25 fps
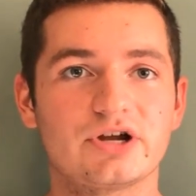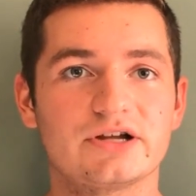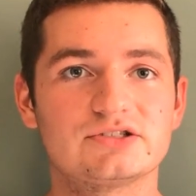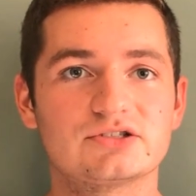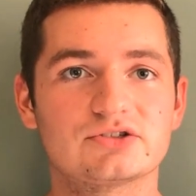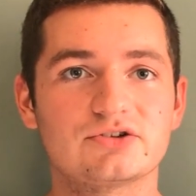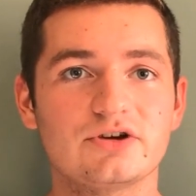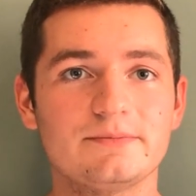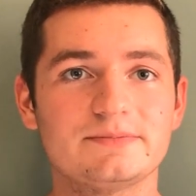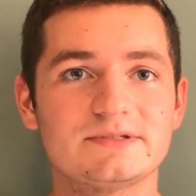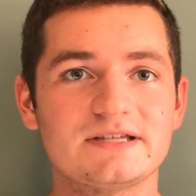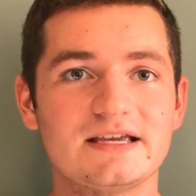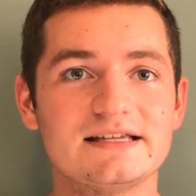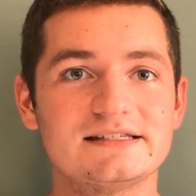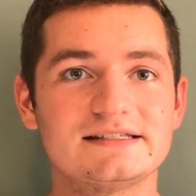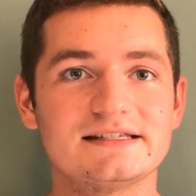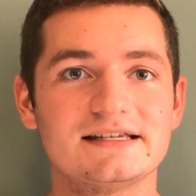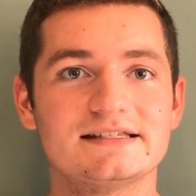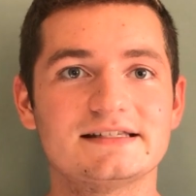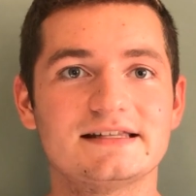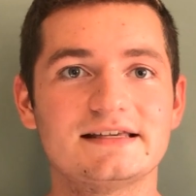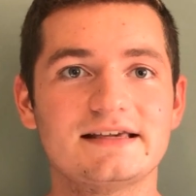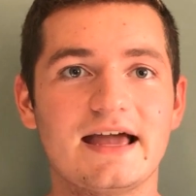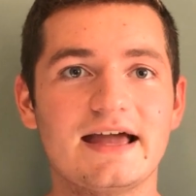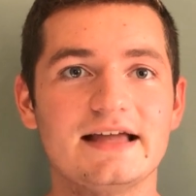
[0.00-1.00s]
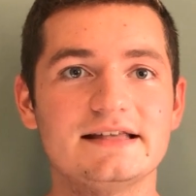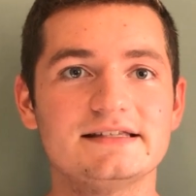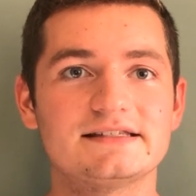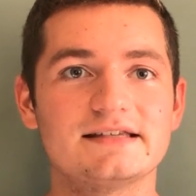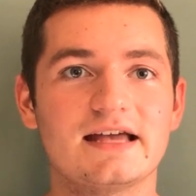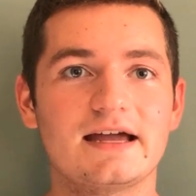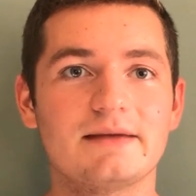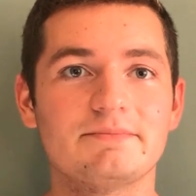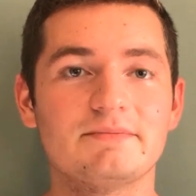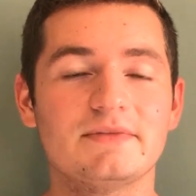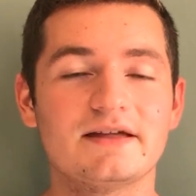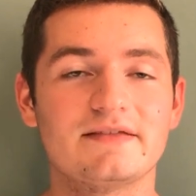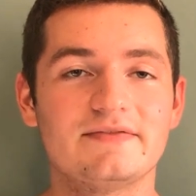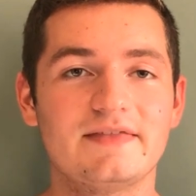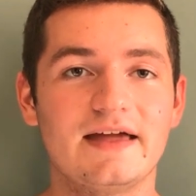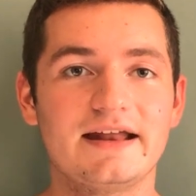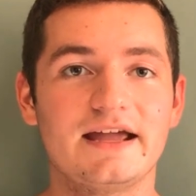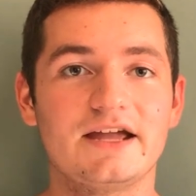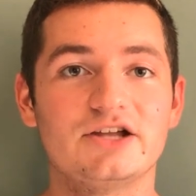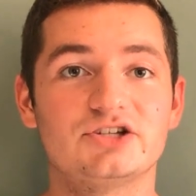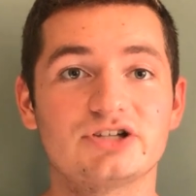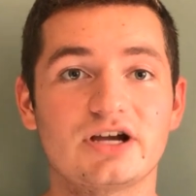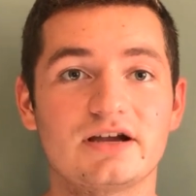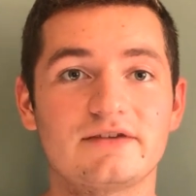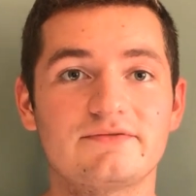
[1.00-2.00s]
transcriptase is the enzyme
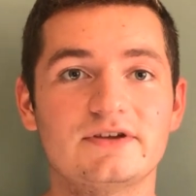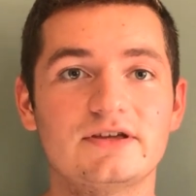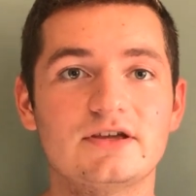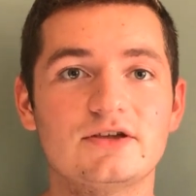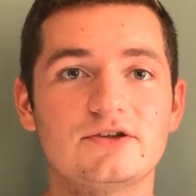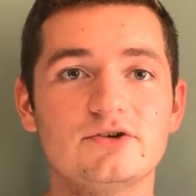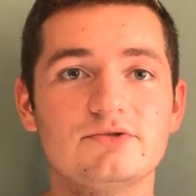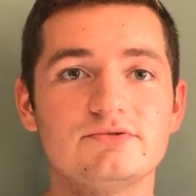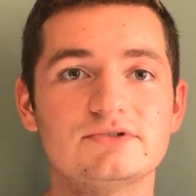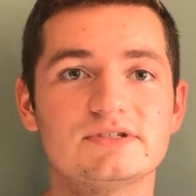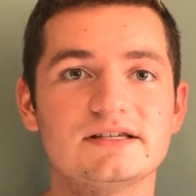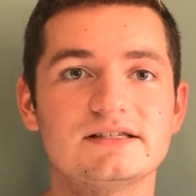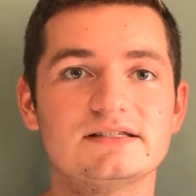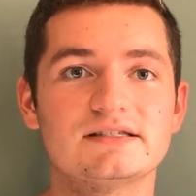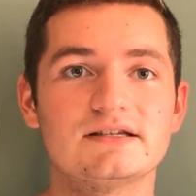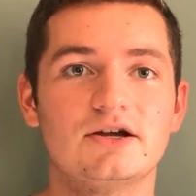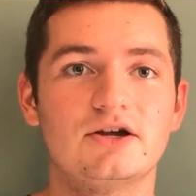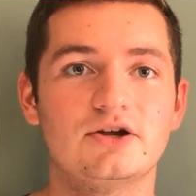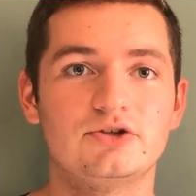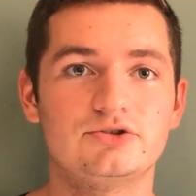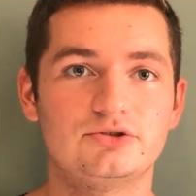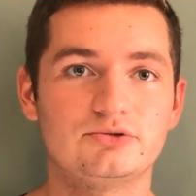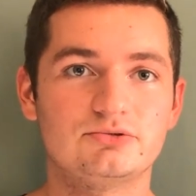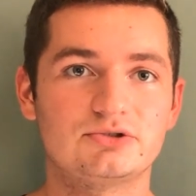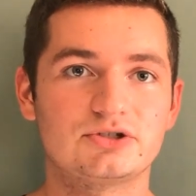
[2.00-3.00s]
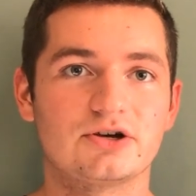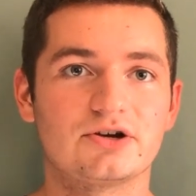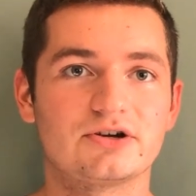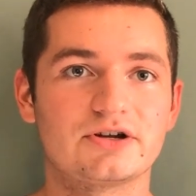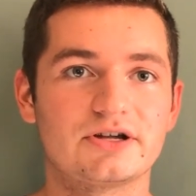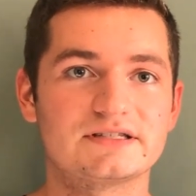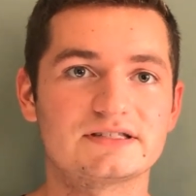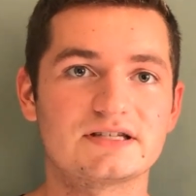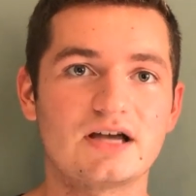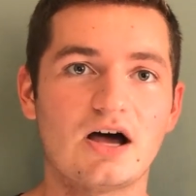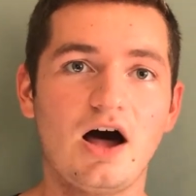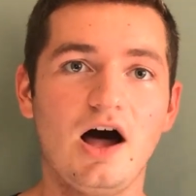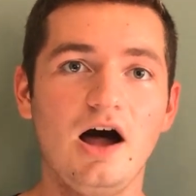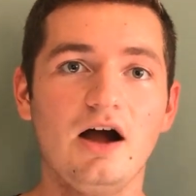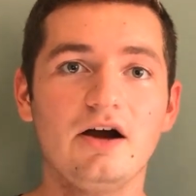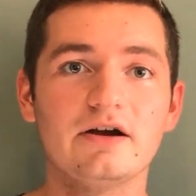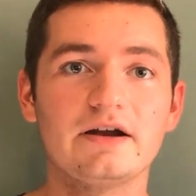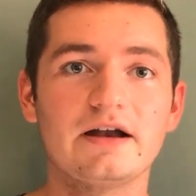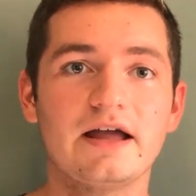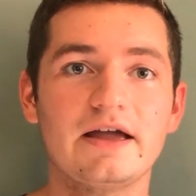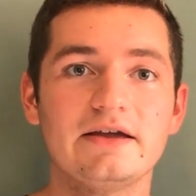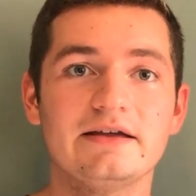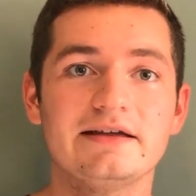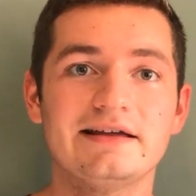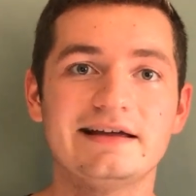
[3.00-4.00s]
that HIV uses to turn its
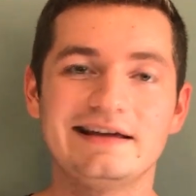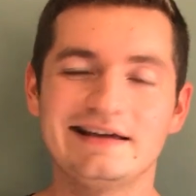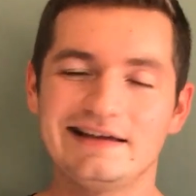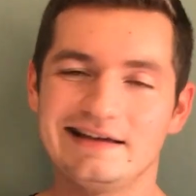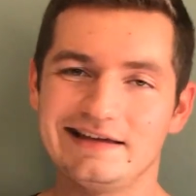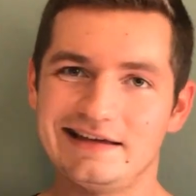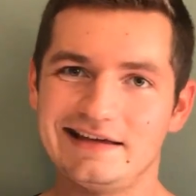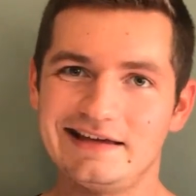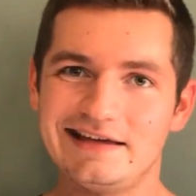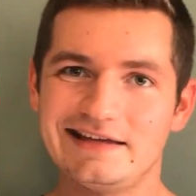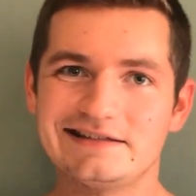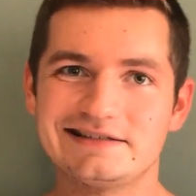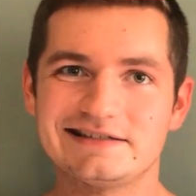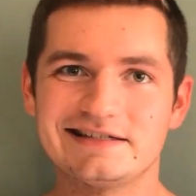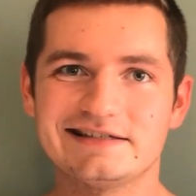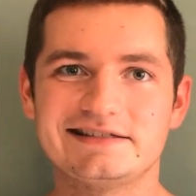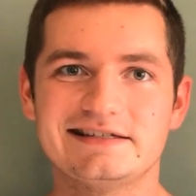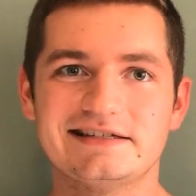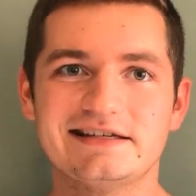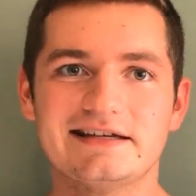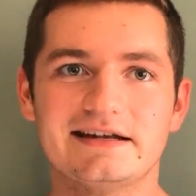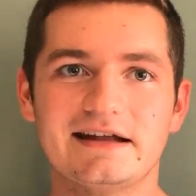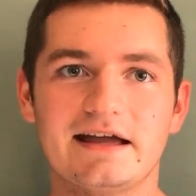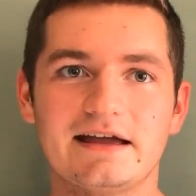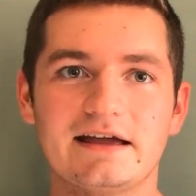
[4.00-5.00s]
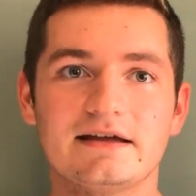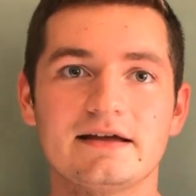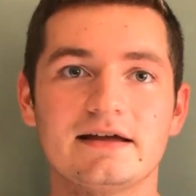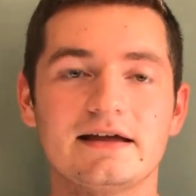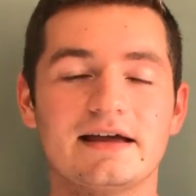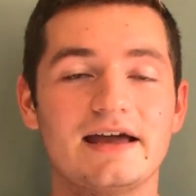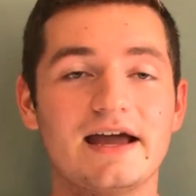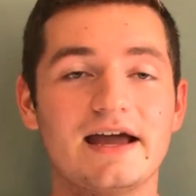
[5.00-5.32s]
RNA into DNA,